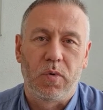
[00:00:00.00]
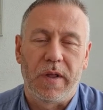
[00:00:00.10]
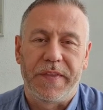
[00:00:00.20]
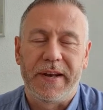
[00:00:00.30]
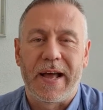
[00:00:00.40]

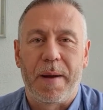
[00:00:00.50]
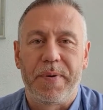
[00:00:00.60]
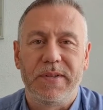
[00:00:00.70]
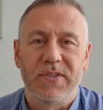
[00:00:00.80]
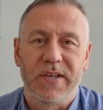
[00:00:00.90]
what then
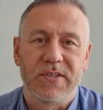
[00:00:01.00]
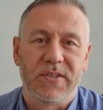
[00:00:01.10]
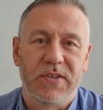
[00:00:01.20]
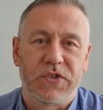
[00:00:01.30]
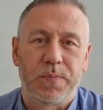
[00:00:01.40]
happens
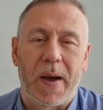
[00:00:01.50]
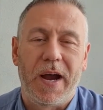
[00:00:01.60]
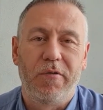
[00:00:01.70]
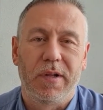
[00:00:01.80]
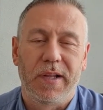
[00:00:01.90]
is the
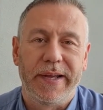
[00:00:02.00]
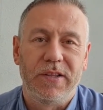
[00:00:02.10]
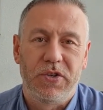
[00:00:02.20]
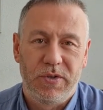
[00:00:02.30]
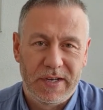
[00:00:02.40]
spiral
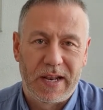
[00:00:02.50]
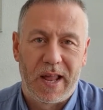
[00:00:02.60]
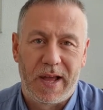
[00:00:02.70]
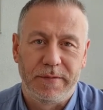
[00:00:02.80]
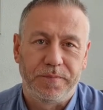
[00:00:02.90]
into
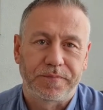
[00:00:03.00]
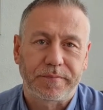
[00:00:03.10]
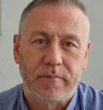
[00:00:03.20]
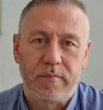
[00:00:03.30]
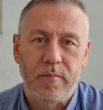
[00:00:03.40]
decline
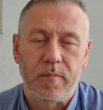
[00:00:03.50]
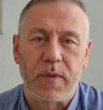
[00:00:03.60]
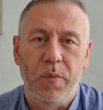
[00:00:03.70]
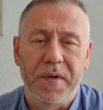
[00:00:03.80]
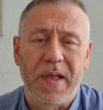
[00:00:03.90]

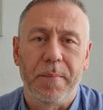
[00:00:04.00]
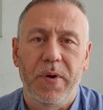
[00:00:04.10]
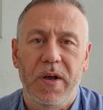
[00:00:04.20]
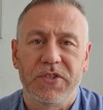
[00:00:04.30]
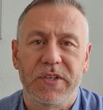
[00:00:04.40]
when that
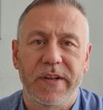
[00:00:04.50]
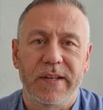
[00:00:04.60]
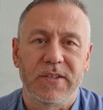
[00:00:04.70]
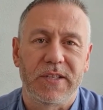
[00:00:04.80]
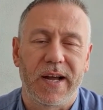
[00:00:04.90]
person
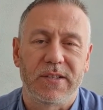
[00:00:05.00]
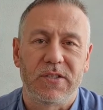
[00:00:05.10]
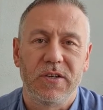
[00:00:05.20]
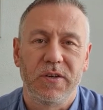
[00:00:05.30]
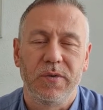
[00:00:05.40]
then
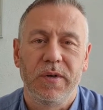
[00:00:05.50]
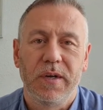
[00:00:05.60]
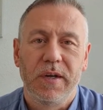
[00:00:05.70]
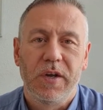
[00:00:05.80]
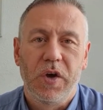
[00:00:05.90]
starts to
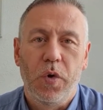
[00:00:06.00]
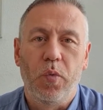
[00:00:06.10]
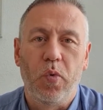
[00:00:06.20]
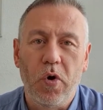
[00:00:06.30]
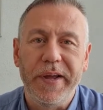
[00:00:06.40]

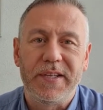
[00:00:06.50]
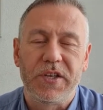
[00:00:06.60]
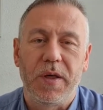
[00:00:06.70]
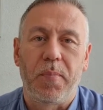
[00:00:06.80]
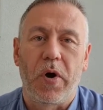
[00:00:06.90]
worry
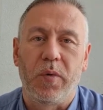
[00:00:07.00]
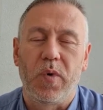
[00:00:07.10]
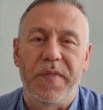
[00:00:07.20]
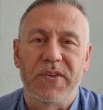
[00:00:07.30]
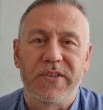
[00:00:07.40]
to the
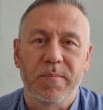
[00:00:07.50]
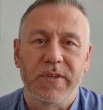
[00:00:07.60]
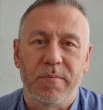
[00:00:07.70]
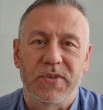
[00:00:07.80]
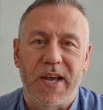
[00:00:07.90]
point where the
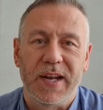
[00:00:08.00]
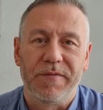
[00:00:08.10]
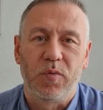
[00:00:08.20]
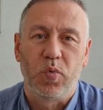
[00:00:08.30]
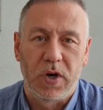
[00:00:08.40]
symptoms get
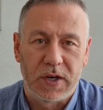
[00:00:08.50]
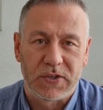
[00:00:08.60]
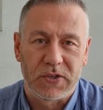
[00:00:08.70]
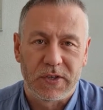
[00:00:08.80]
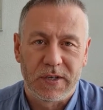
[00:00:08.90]
even
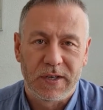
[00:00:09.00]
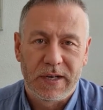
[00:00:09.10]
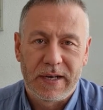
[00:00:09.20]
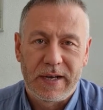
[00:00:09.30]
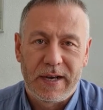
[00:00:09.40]
worse.
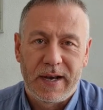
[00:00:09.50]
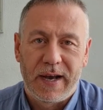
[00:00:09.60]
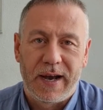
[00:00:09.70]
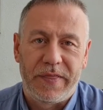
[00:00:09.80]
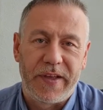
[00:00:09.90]

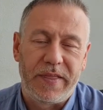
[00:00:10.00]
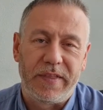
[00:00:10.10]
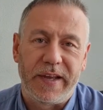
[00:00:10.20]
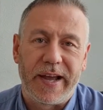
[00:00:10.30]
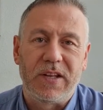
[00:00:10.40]
And
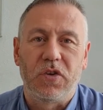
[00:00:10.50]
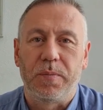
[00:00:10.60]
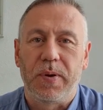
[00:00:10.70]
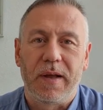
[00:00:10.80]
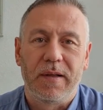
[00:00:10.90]
then they end
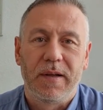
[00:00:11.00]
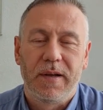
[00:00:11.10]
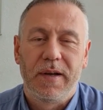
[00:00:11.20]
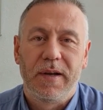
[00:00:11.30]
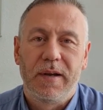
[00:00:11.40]
up
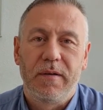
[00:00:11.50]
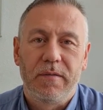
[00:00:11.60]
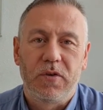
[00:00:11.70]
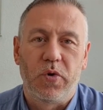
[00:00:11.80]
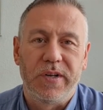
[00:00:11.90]

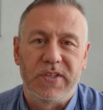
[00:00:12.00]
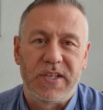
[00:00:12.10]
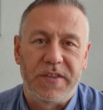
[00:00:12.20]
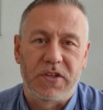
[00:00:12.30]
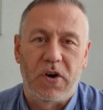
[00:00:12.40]
going to
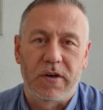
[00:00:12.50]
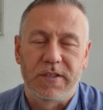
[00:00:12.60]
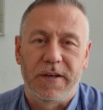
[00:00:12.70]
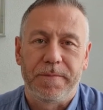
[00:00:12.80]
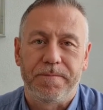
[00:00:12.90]
see the
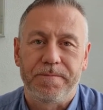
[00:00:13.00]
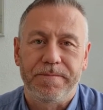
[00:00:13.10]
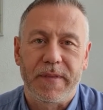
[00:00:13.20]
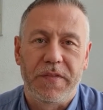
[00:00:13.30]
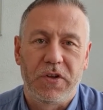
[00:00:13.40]
doctor.
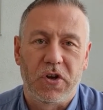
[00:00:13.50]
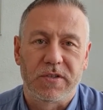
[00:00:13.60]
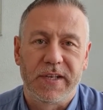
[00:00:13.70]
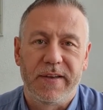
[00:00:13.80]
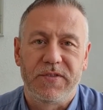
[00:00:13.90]
The
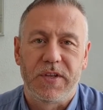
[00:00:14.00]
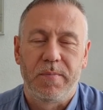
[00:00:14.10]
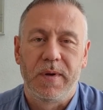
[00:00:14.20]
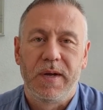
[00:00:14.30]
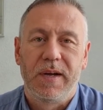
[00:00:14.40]
doctor gives
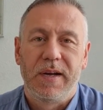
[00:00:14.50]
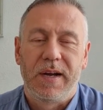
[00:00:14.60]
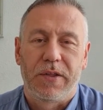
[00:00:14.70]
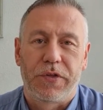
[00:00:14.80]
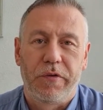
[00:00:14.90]
them
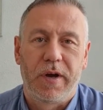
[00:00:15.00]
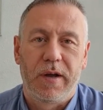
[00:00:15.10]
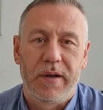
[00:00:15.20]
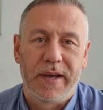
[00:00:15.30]
a thorough